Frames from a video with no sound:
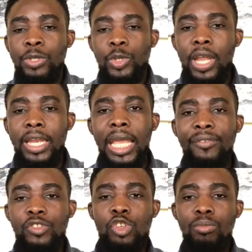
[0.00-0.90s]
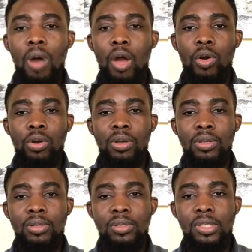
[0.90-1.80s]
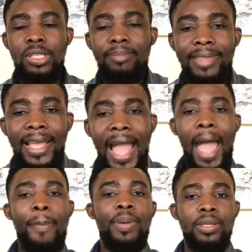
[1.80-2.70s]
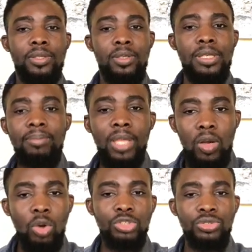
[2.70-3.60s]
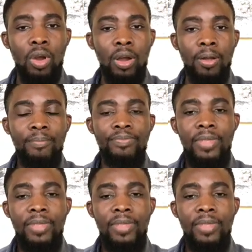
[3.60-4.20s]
so that if tomorrow something happens, something goes wrong,